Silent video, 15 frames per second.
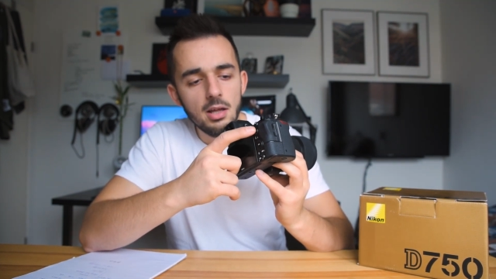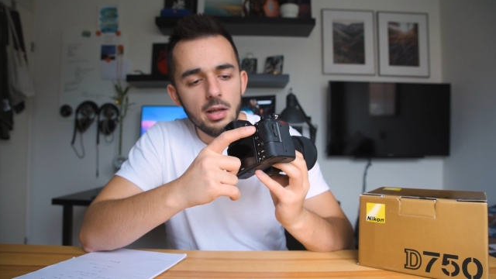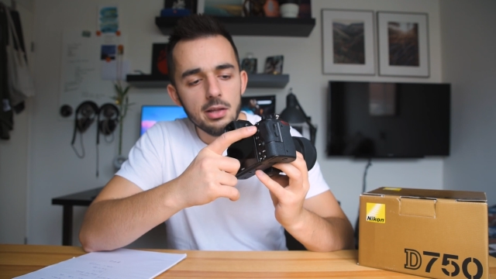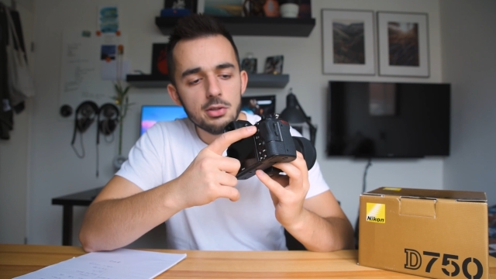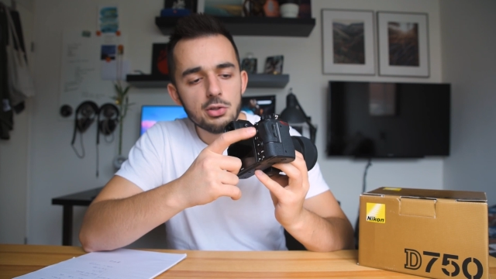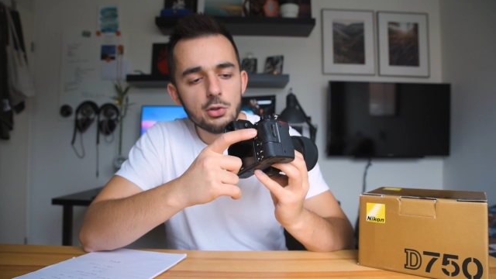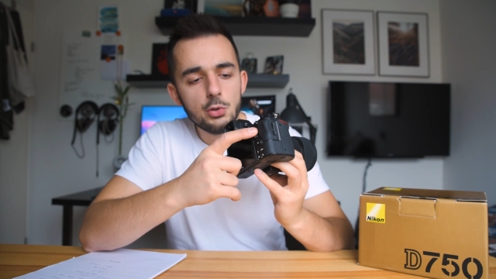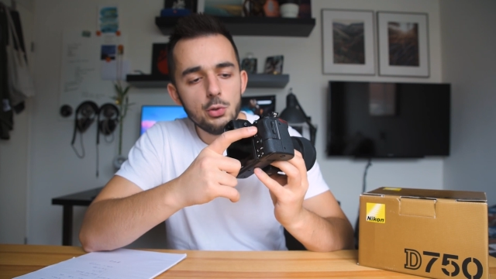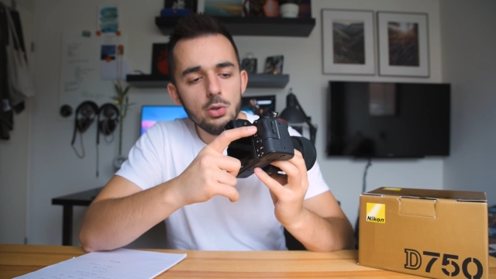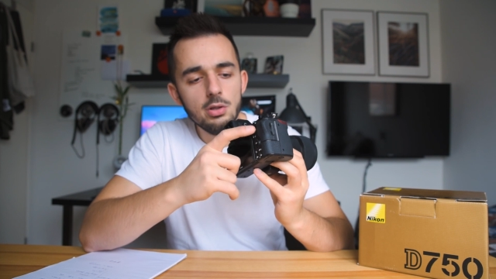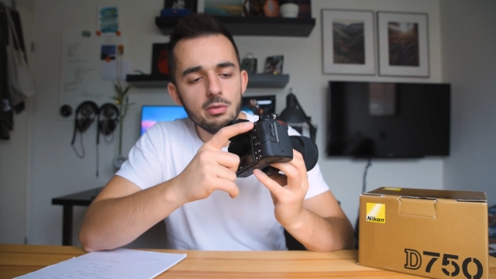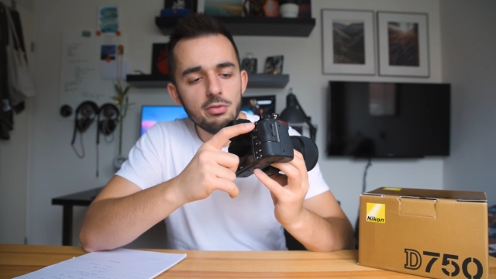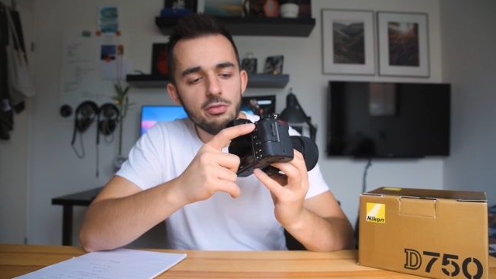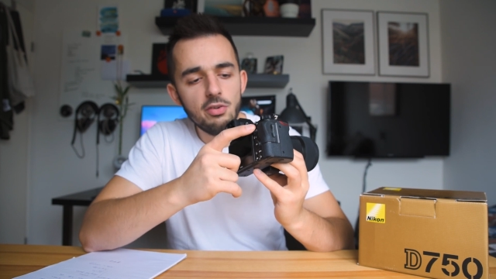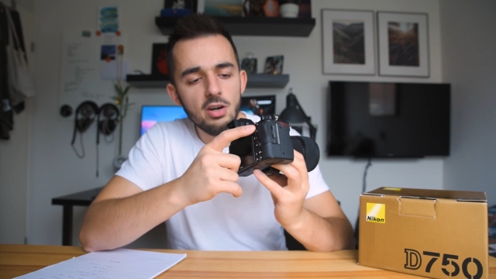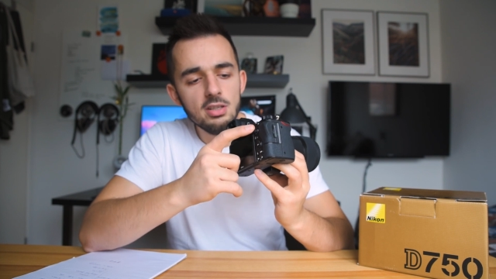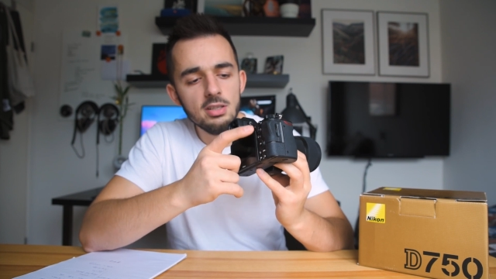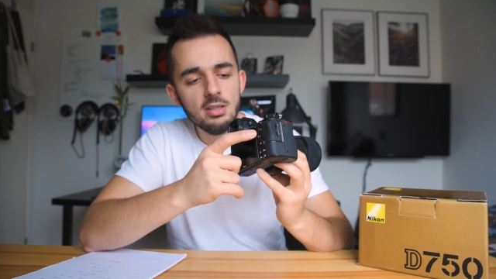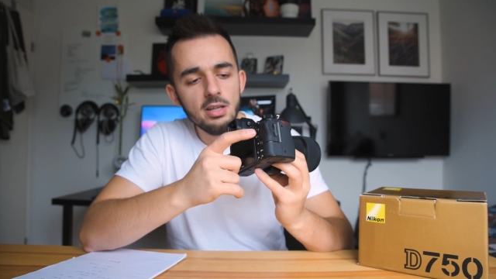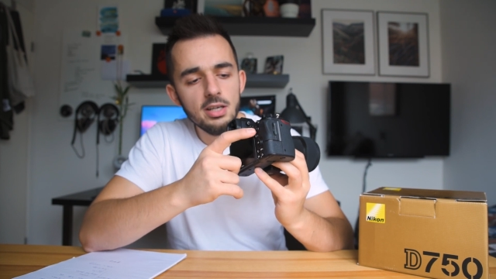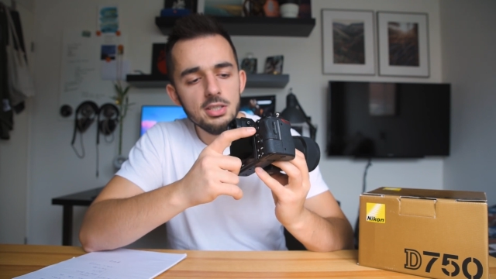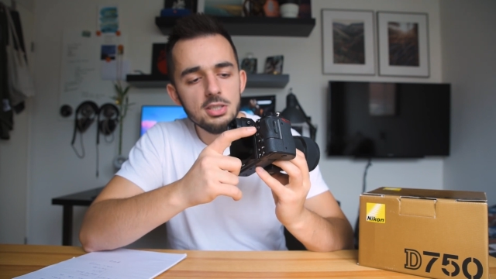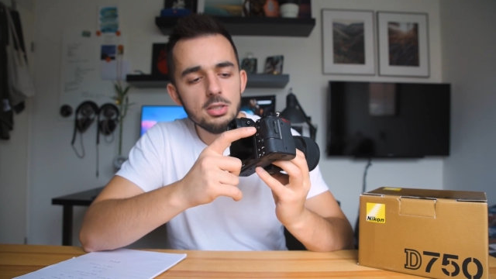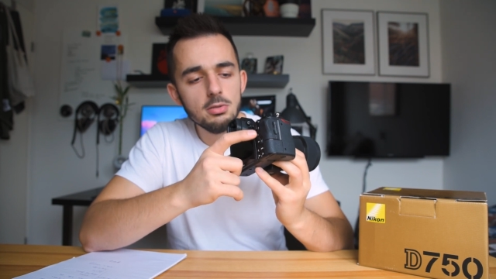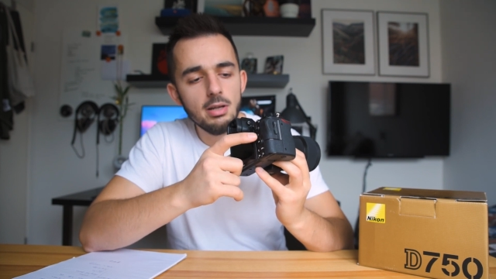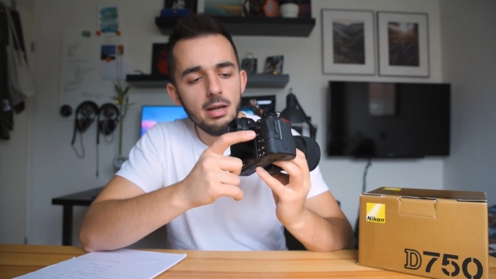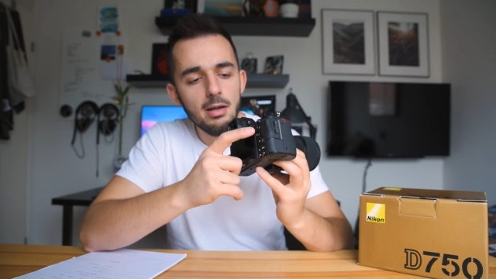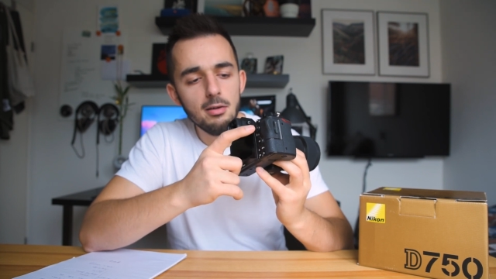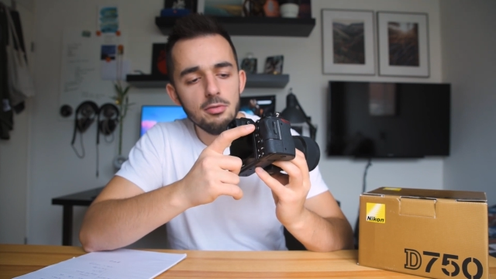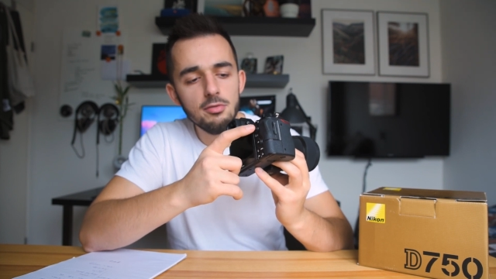It's cool and fun and nice to
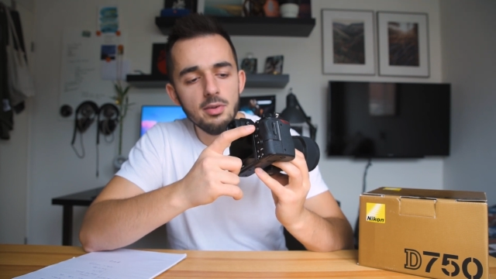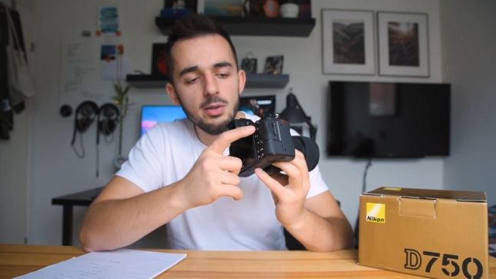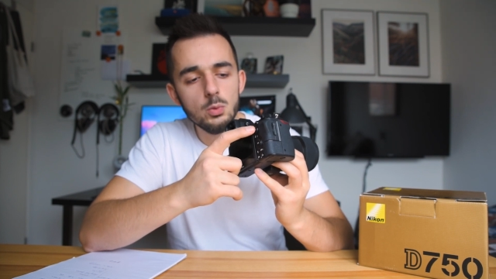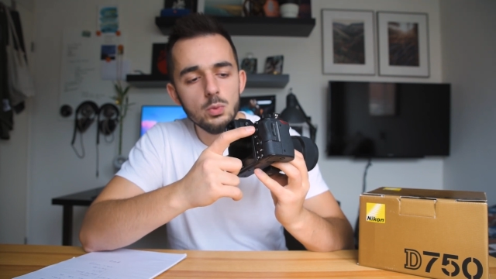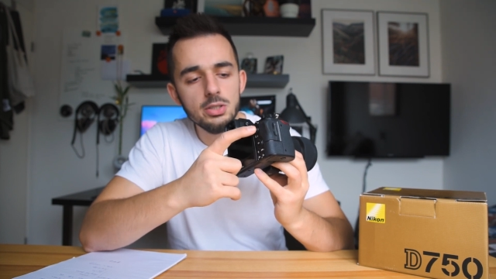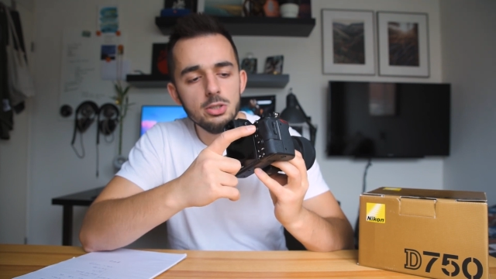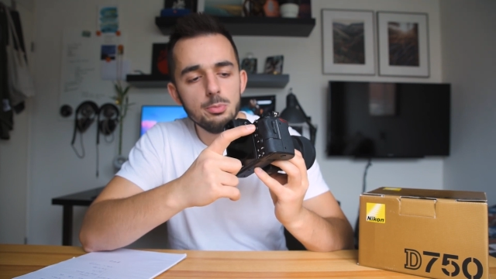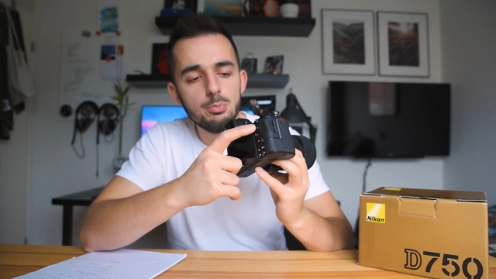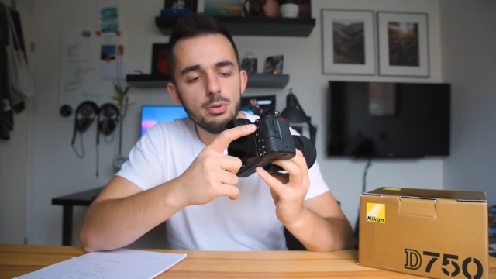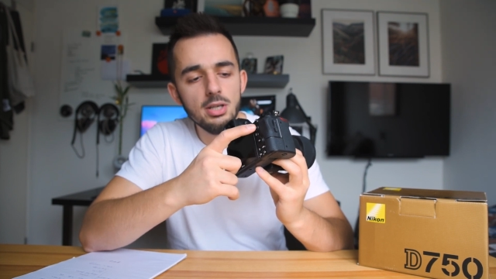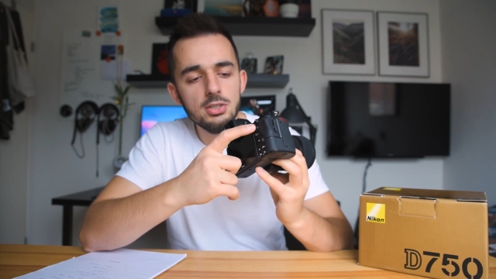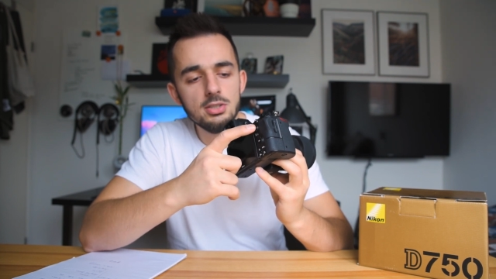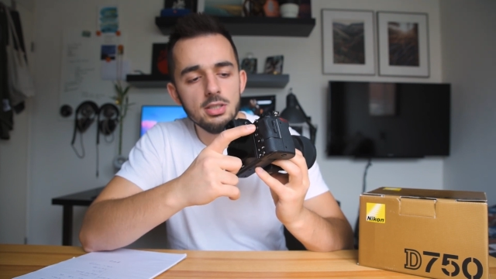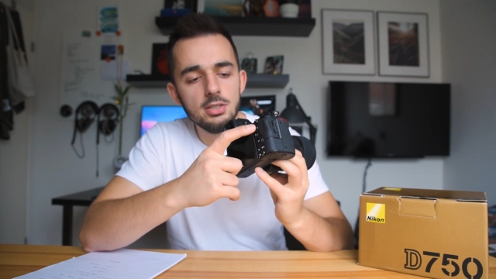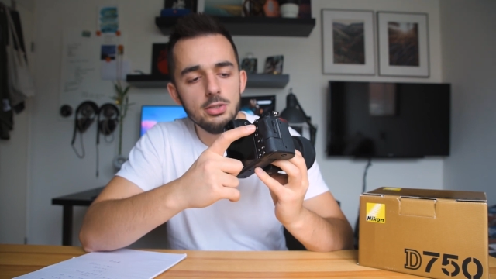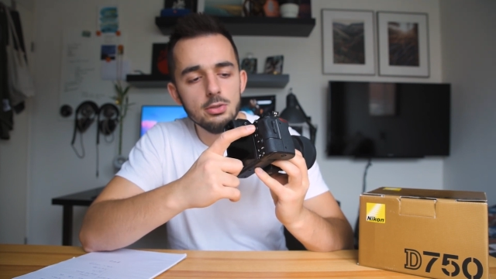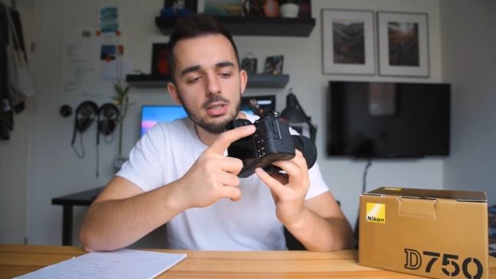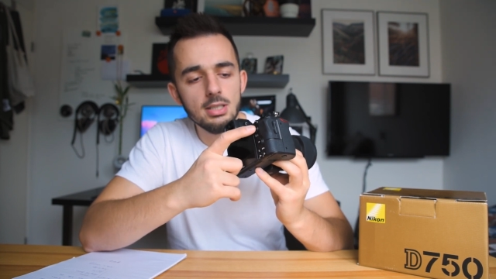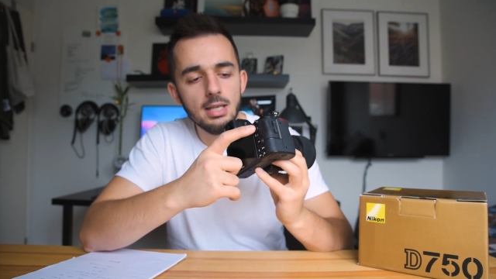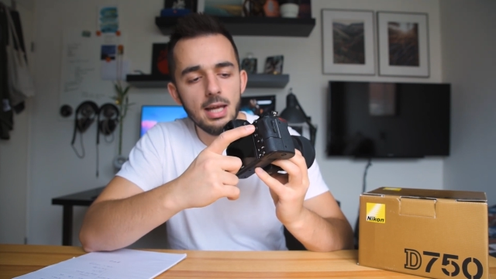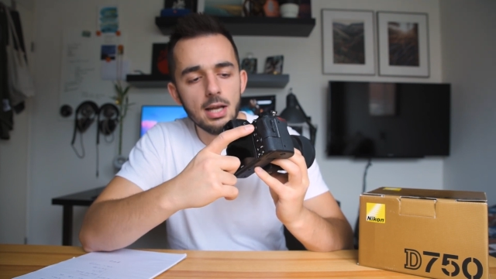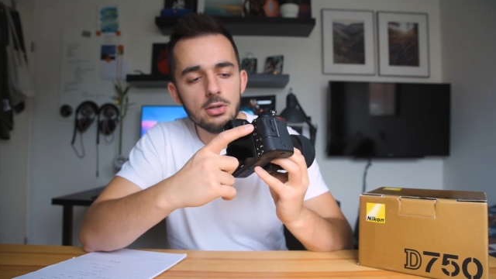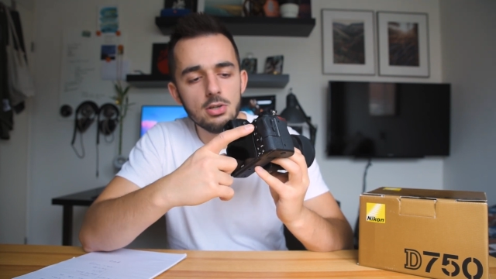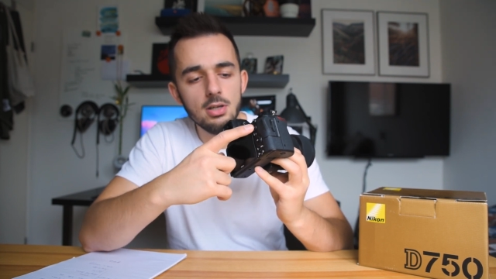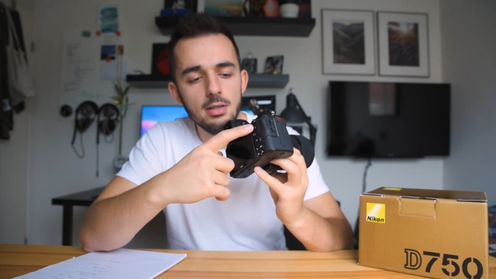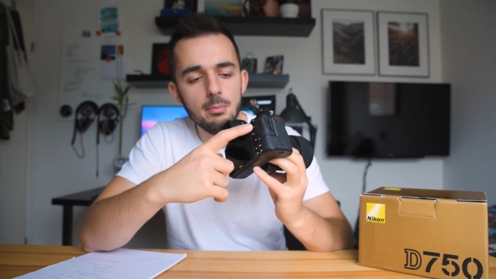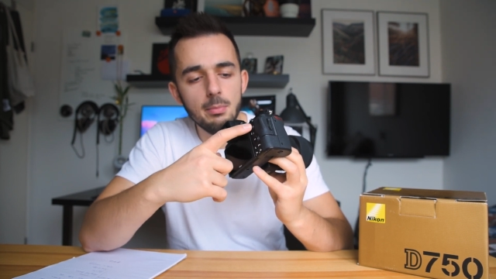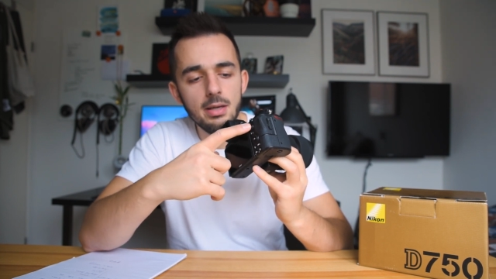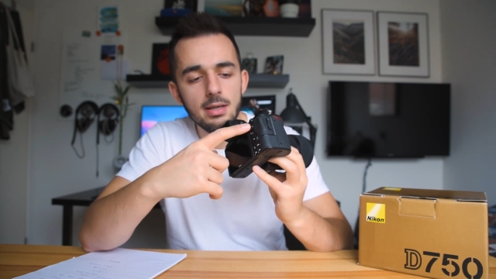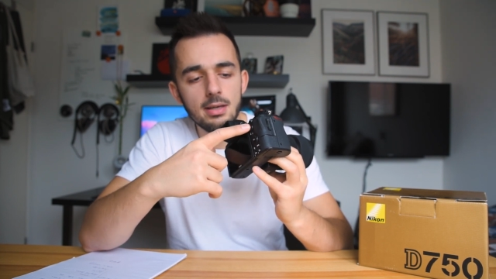have, and when you press it you can
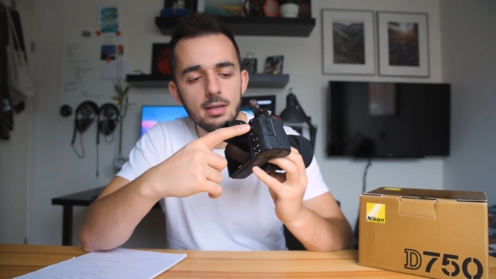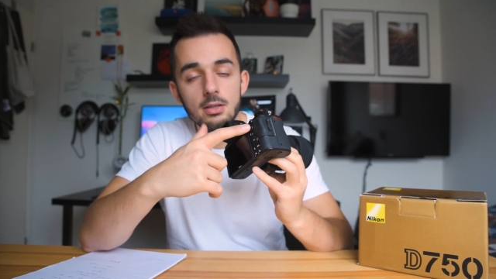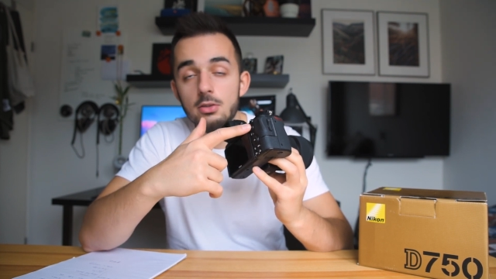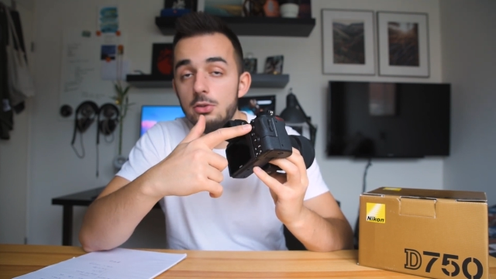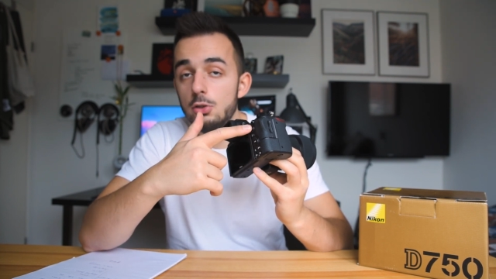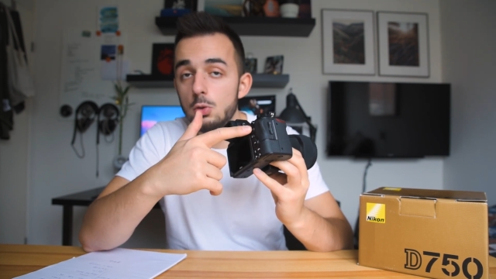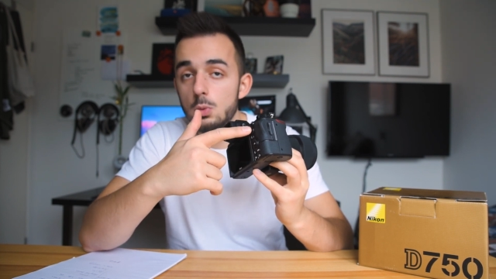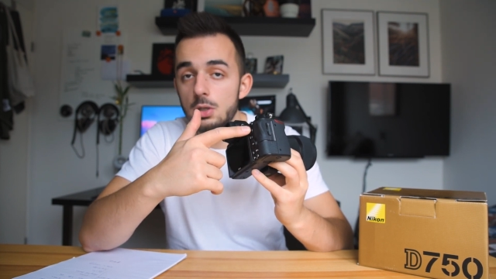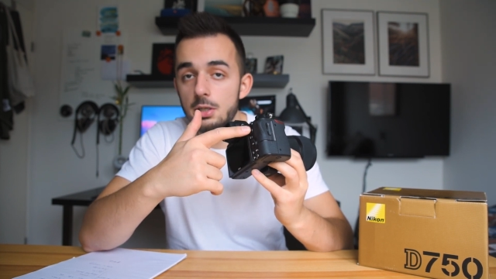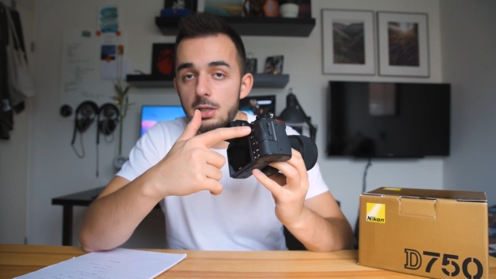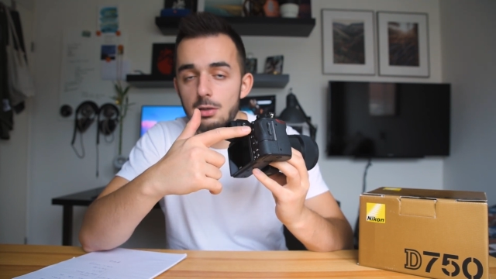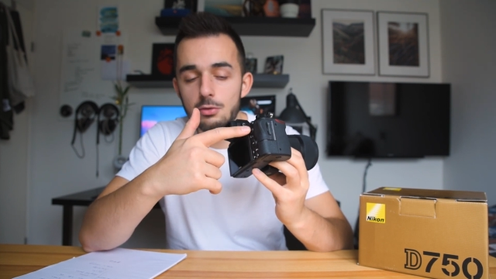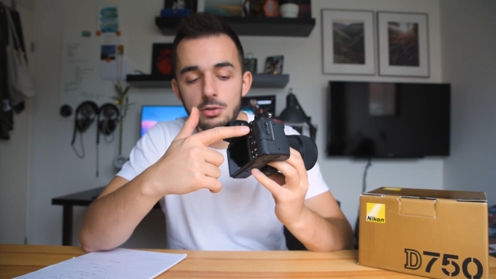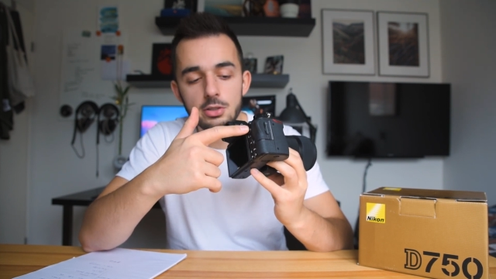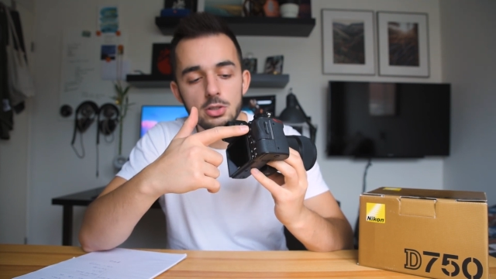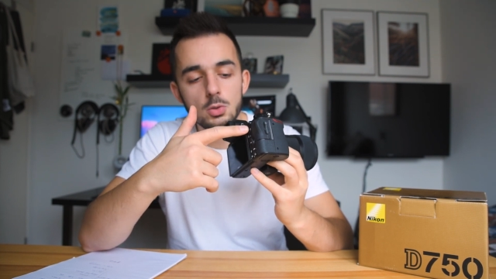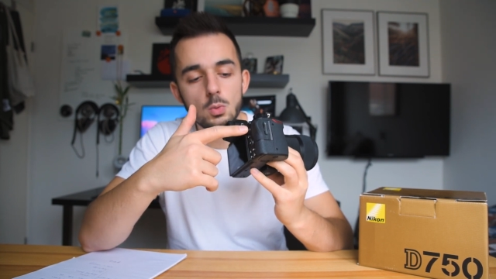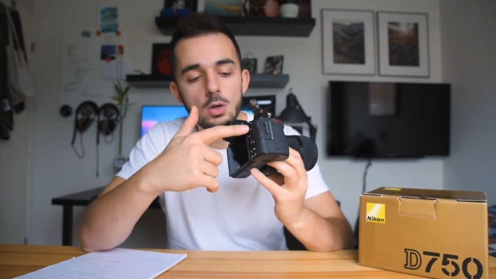actually make it do whatever you